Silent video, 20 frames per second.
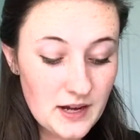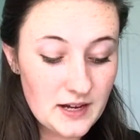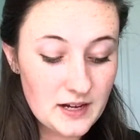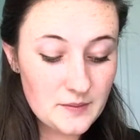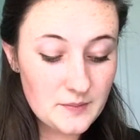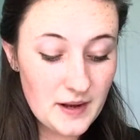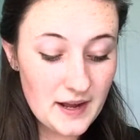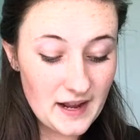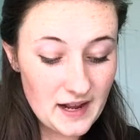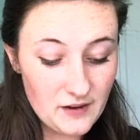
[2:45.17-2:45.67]

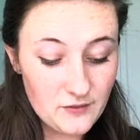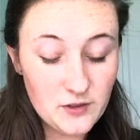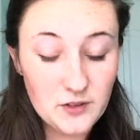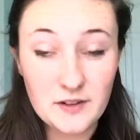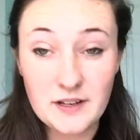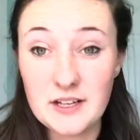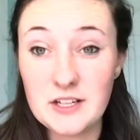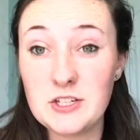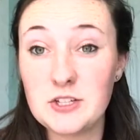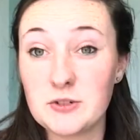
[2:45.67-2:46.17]
I have
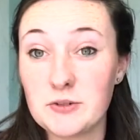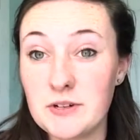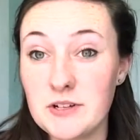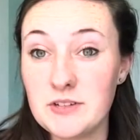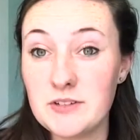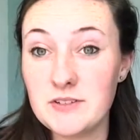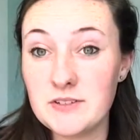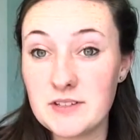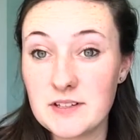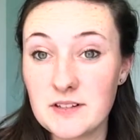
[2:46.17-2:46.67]
really
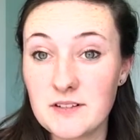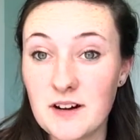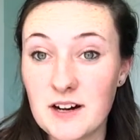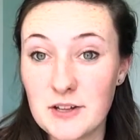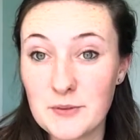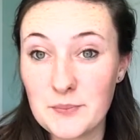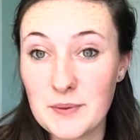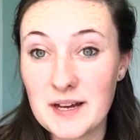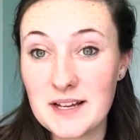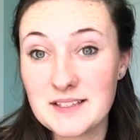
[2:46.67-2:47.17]
enjoyed using
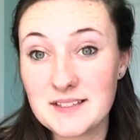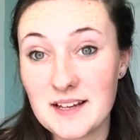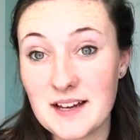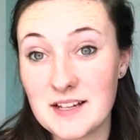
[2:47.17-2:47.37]
cloth pads.